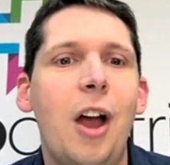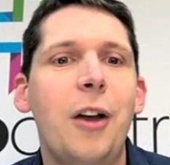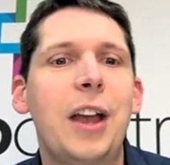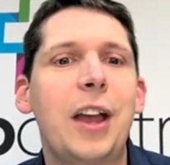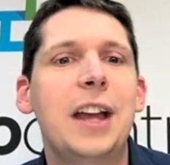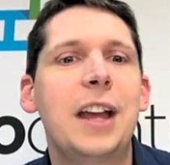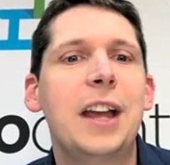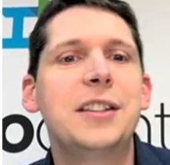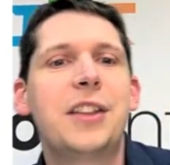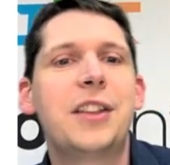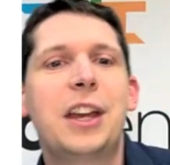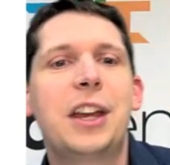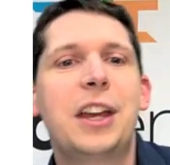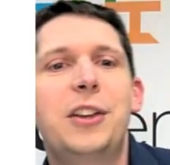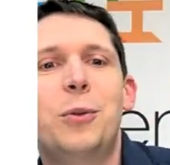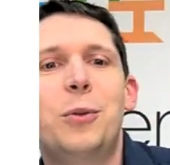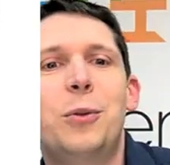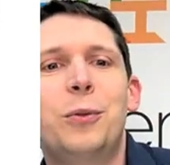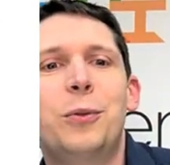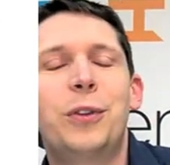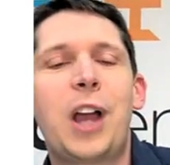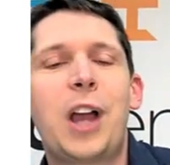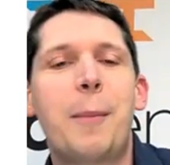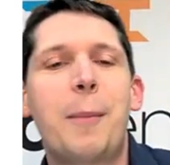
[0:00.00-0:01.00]
Okay, so thank
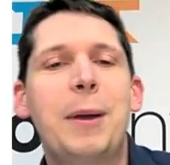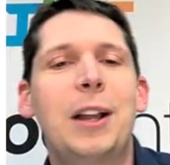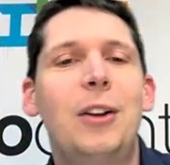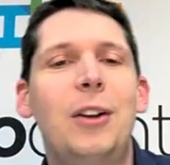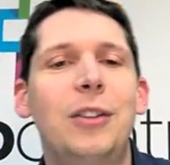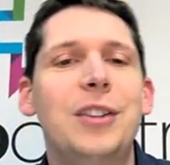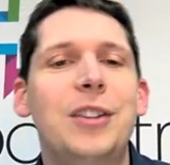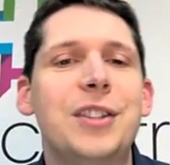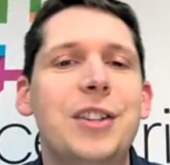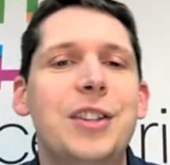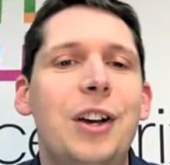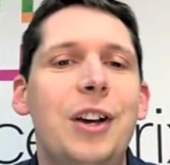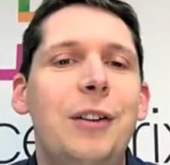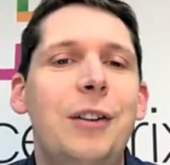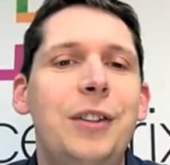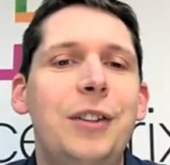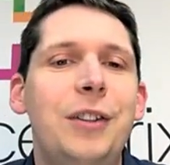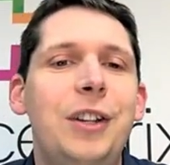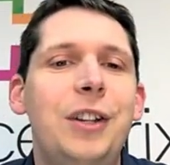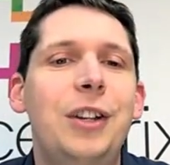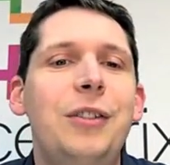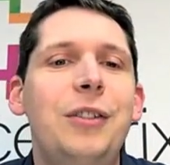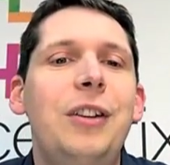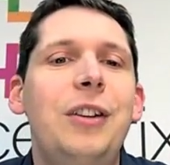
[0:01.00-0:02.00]
you all for coming along this
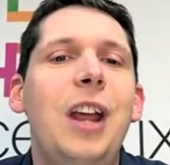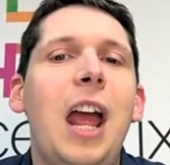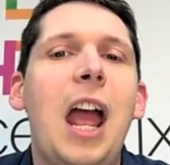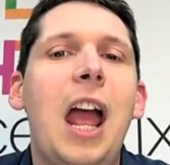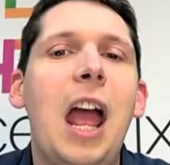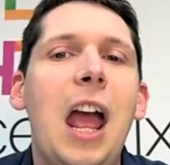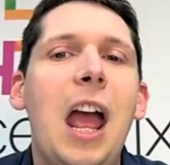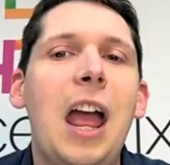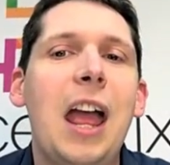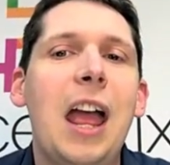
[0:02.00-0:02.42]
afternoon.